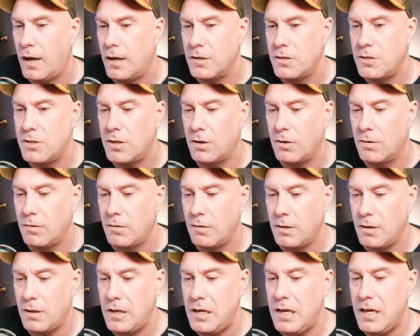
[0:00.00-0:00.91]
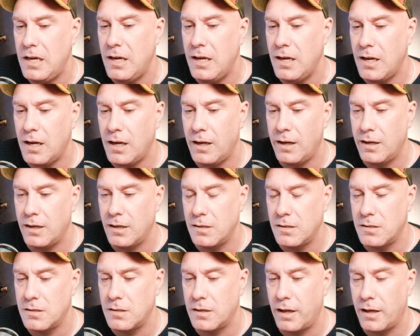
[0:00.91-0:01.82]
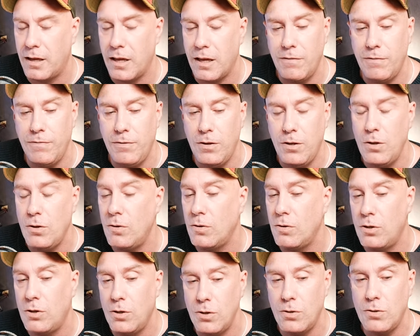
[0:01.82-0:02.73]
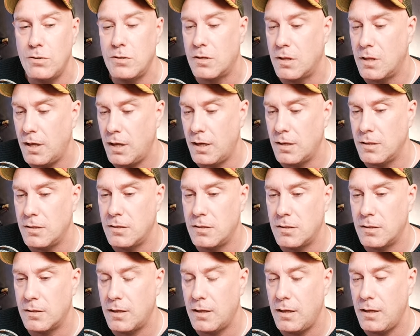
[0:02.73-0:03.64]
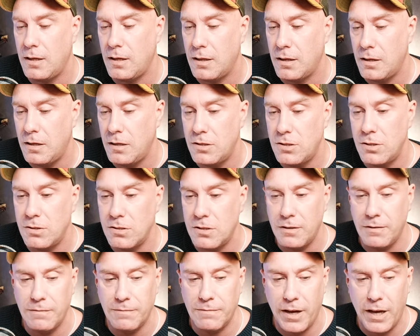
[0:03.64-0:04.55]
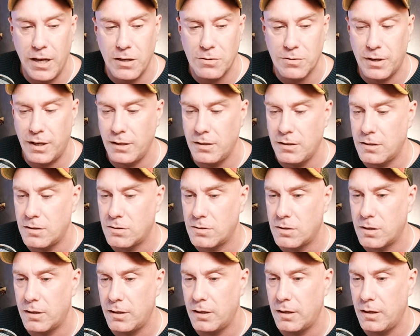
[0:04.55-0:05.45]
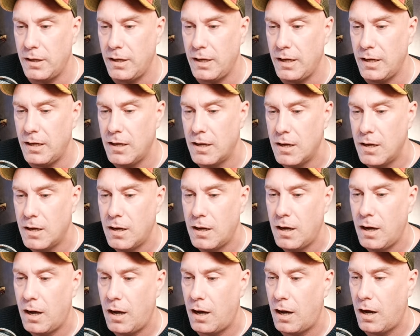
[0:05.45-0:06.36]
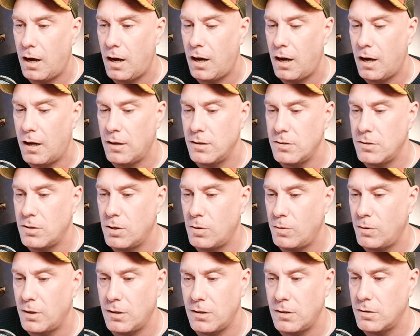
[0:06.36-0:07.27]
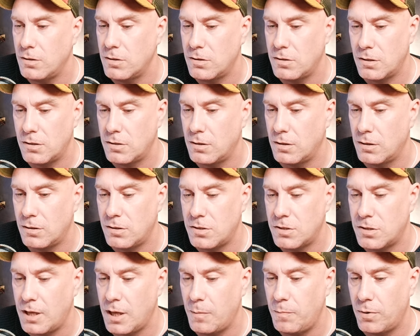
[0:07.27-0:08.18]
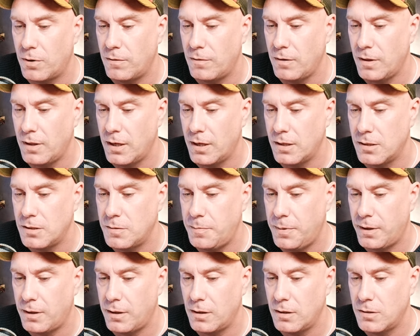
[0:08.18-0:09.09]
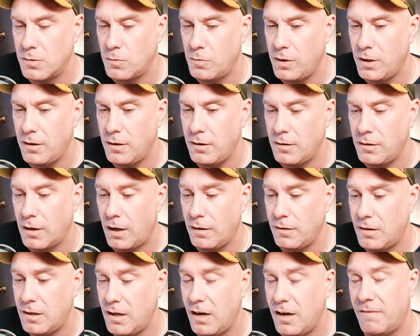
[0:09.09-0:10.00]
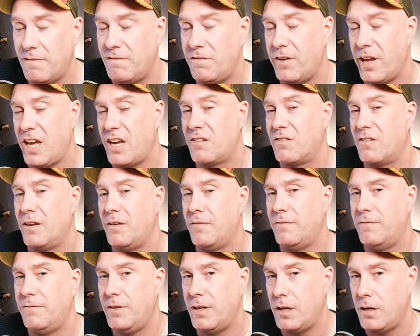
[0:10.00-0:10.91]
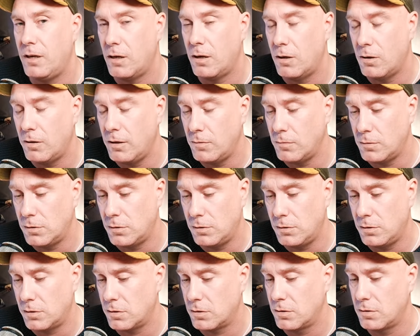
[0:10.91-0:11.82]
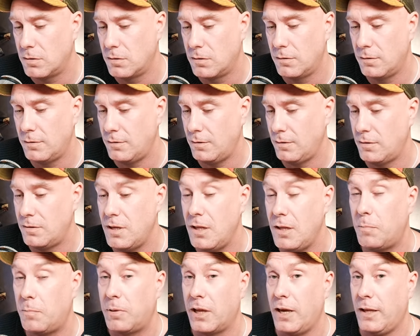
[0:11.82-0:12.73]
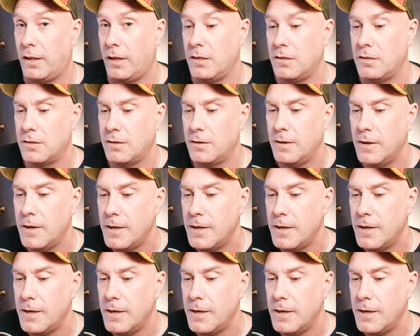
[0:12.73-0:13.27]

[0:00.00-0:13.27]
So he is like, if you use this, he's using Vagrant clearly. So we're just going to skip over this because I did a Vagrant video. It's in the playlist.